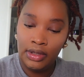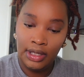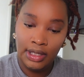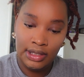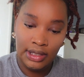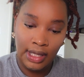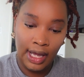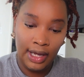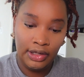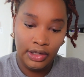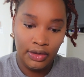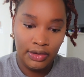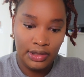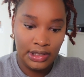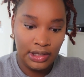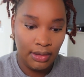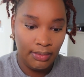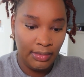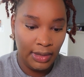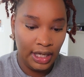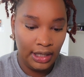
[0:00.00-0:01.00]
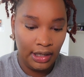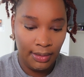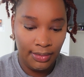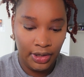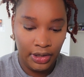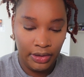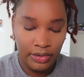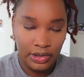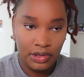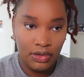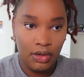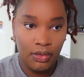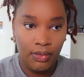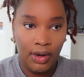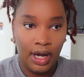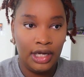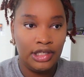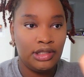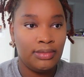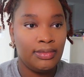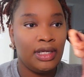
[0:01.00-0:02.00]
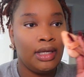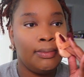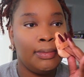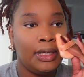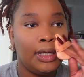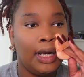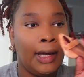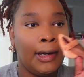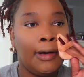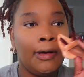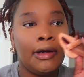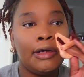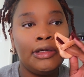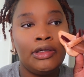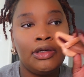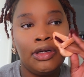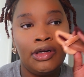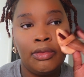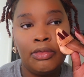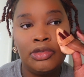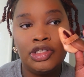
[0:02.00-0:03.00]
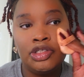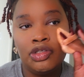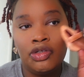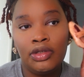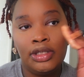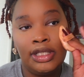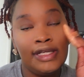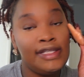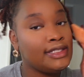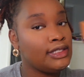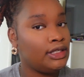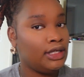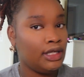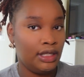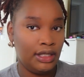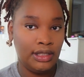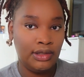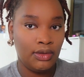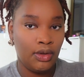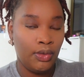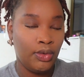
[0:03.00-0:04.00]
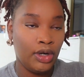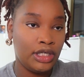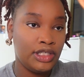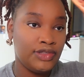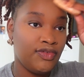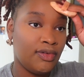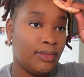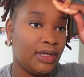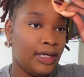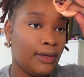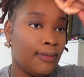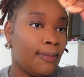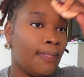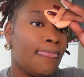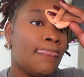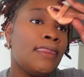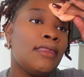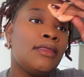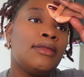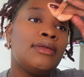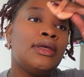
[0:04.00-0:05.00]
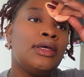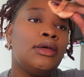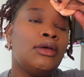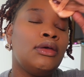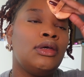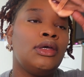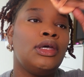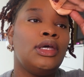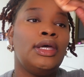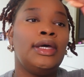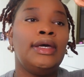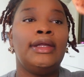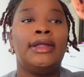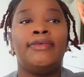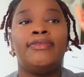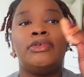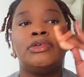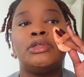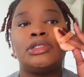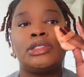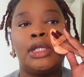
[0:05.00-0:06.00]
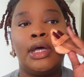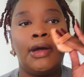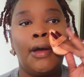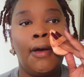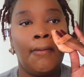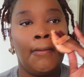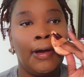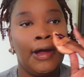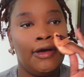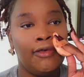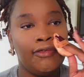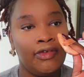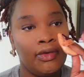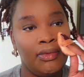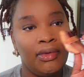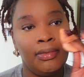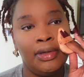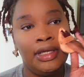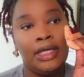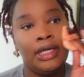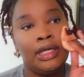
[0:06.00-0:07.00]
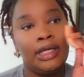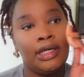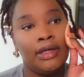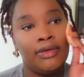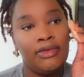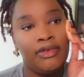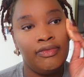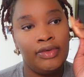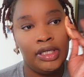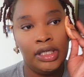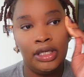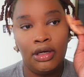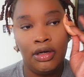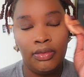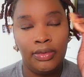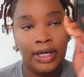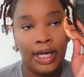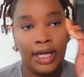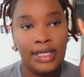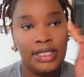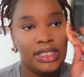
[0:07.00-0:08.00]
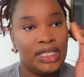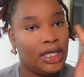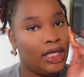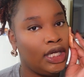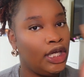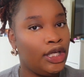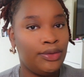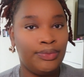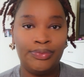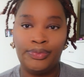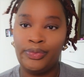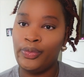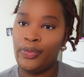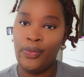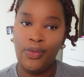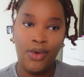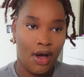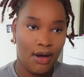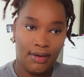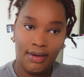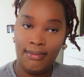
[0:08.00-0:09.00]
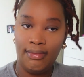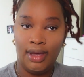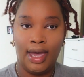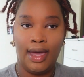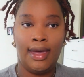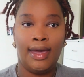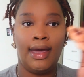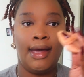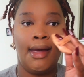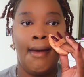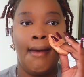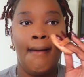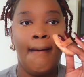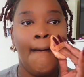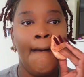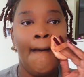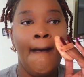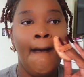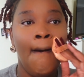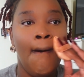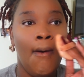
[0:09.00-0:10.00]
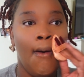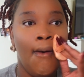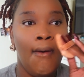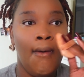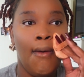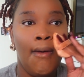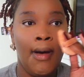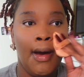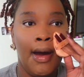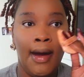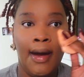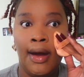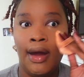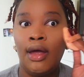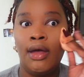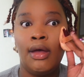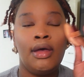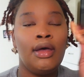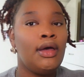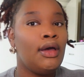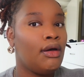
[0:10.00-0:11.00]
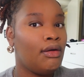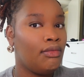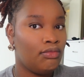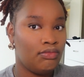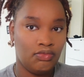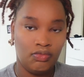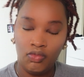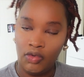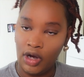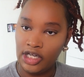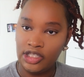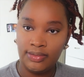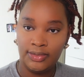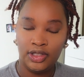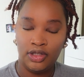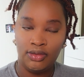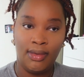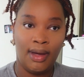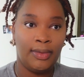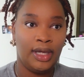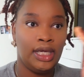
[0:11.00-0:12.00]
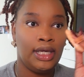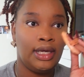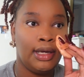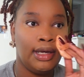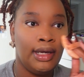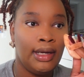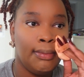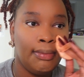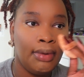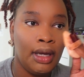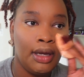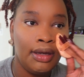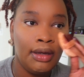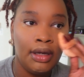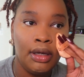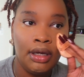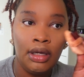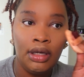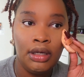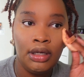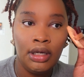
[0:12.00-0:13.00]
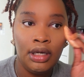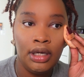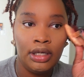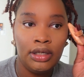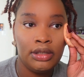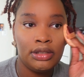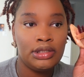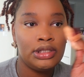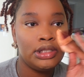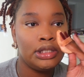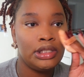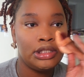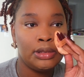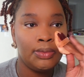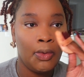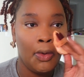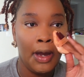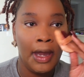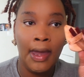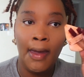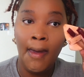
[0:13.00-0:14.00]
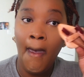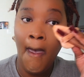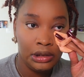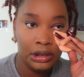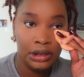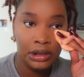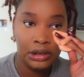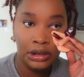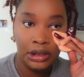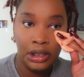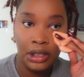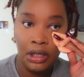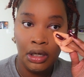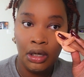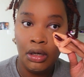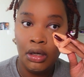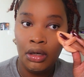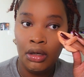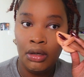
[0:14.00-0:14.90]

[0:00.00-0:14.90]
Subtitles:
And I know some makeup girl was gonna watch me and be like, girl, you don't know what you're doing. Listen, it works for me. And if you stuck around from the beginning of the video when I said, welcome back, or watch me do my makeup, and you're to this point, clearly,